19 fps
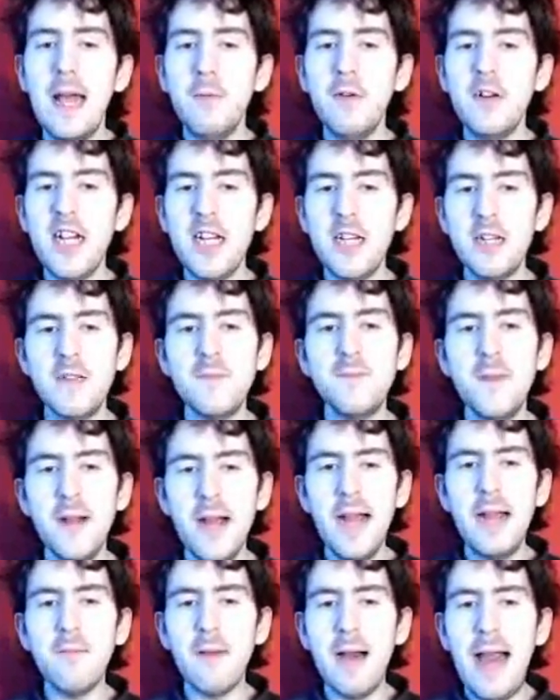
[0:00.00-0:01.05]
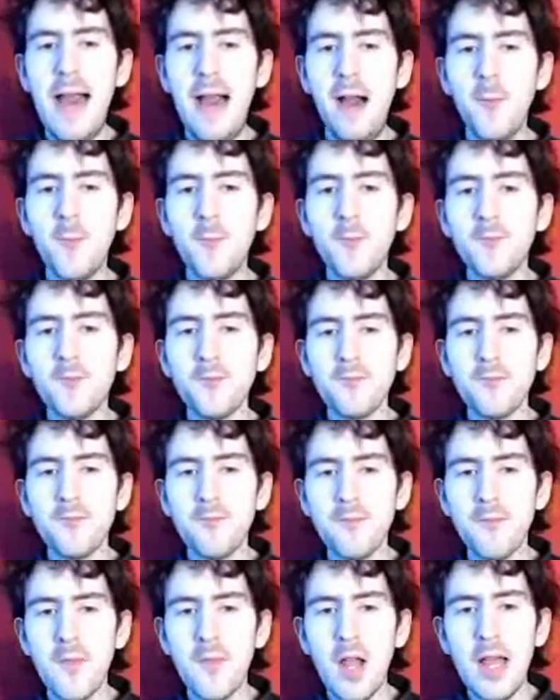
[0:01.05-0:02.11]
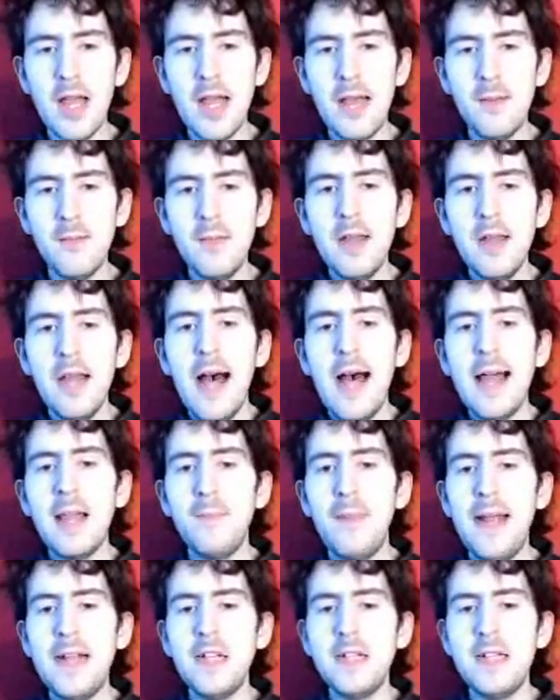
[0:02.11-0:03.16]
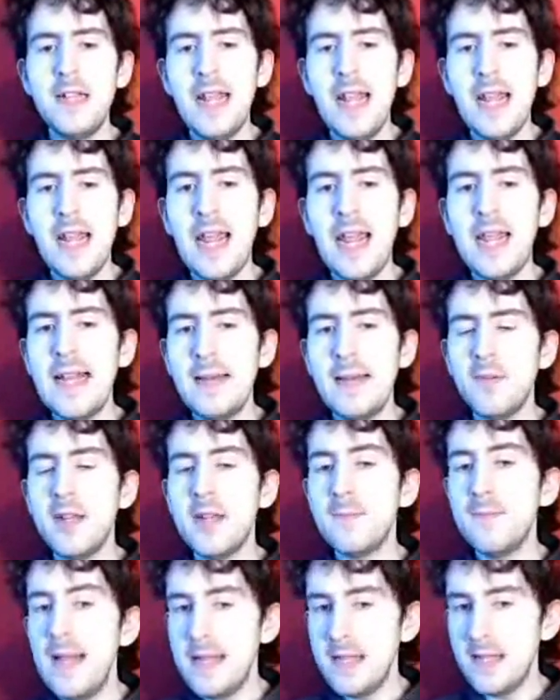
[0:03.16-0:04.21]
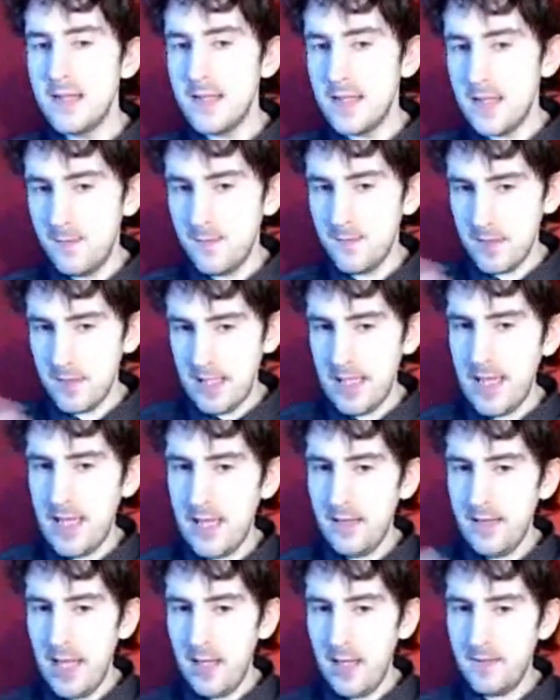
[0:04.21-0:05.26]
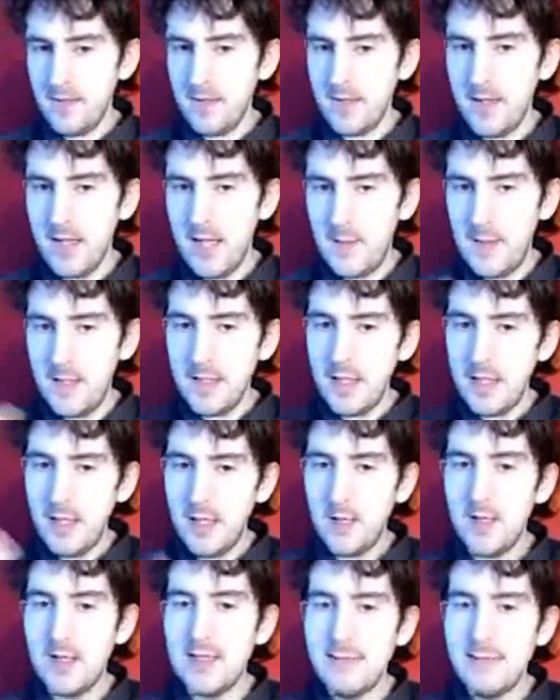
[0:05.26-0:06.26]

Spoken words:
Which he does very well, and eventually he's able to convince them, you know, to the others, you know,